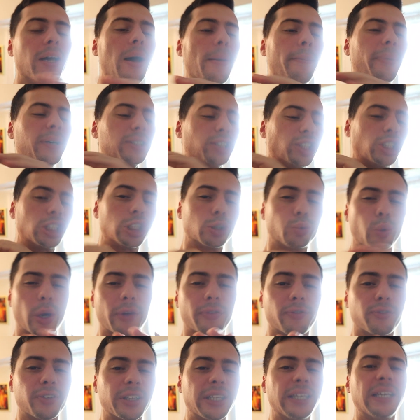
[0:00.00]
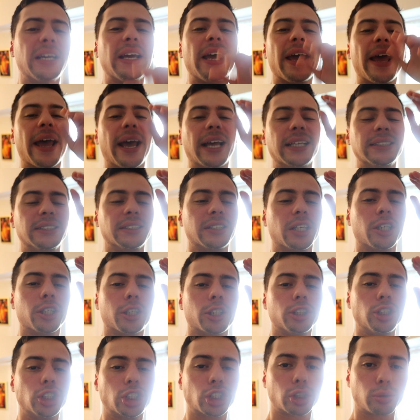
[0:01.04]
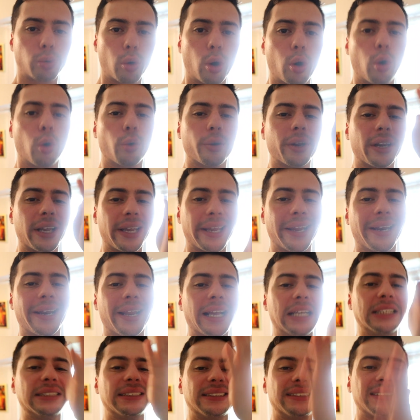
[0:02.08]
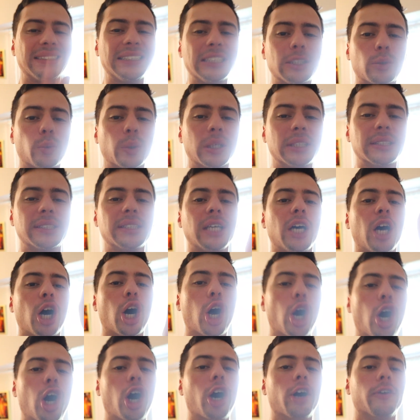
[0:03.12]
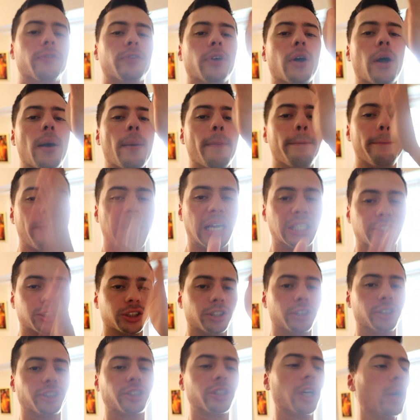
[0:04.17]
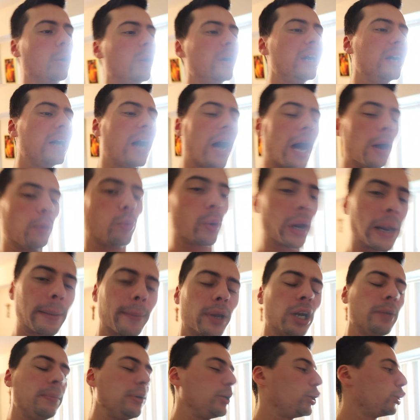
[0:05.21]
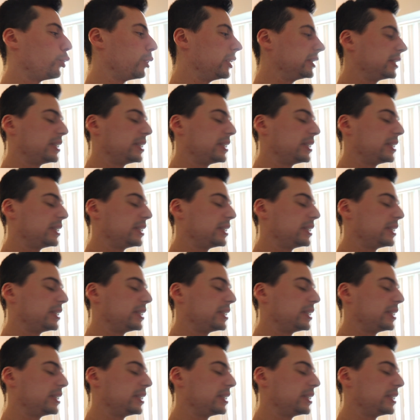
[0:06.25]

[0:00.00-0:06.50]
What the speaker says: but swiftly and controlled in a sequence of measures. So what I'm gonna be doing